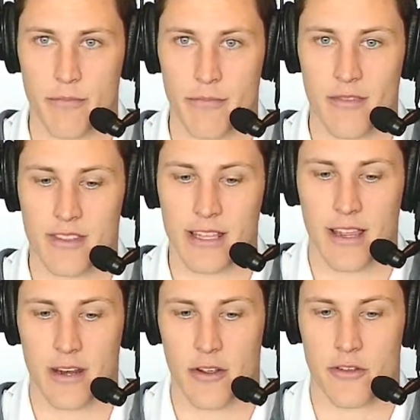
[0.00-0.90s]
stay
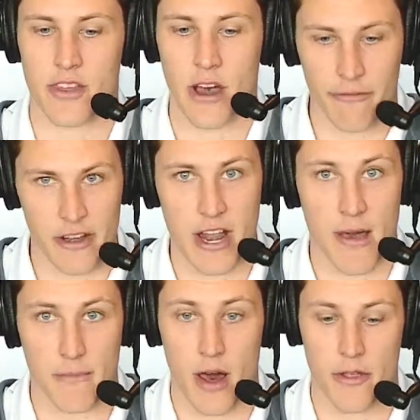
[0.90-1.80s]
to yourself and not
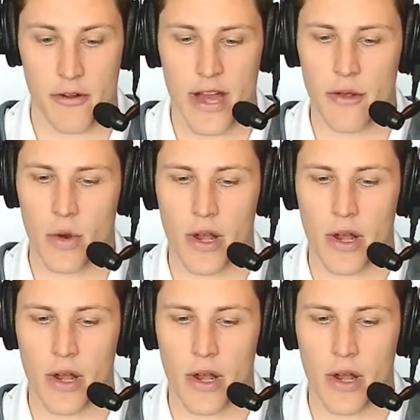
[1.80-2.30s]
bother anyone.